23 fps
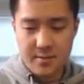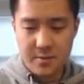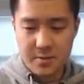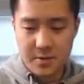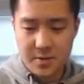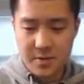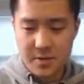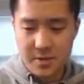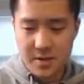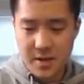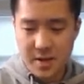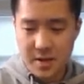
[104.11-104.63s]
we'll
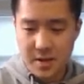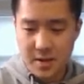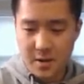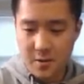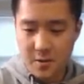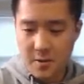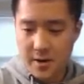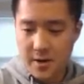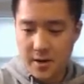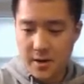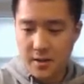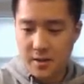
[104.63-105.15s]
just take a
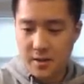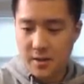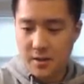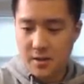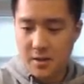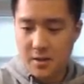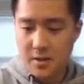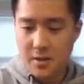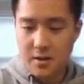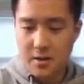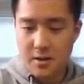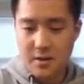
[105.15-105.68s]
quick
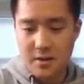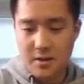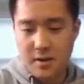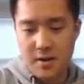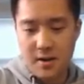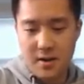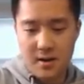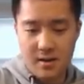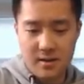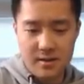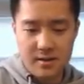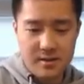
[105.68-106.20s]
look.
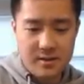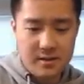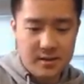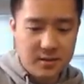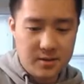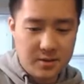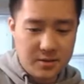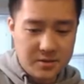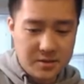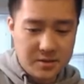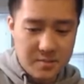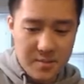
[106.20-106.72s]
Ah, oh, this thing
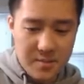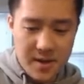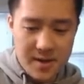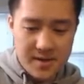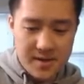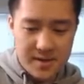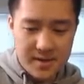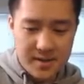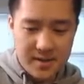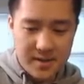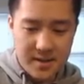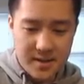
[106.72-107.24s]
looks
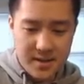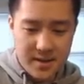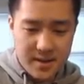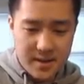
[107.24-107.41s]
amazing.